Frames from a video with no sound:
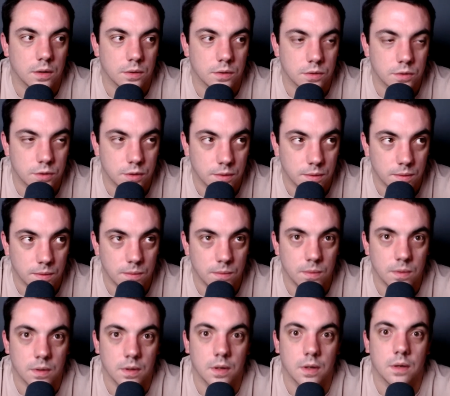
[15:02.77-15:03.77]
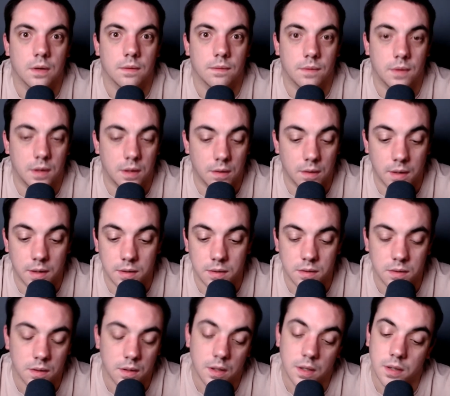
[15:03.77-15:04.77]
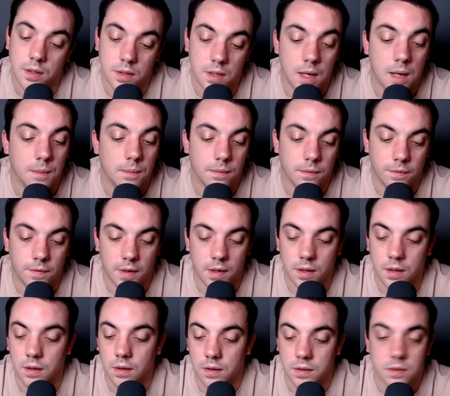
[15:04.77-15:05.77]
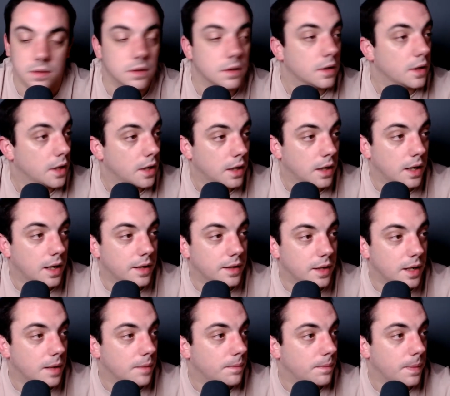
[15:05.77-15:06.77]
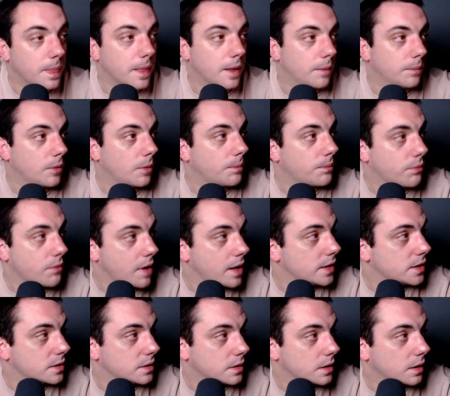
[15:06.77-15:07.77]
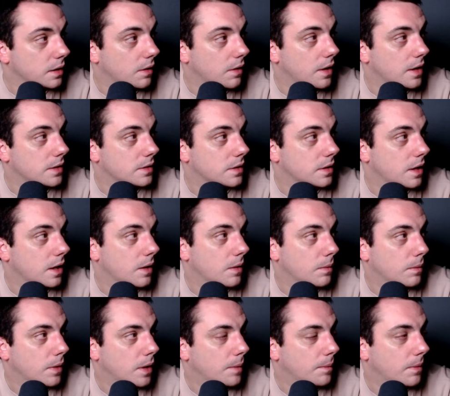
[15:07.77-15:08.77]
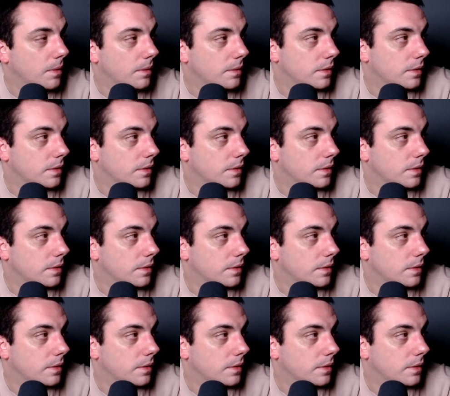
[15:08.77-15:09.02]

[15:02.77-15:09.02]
to the Lions. Yep, they lost. And yet, I'm not praising the Lions, you know. I'm not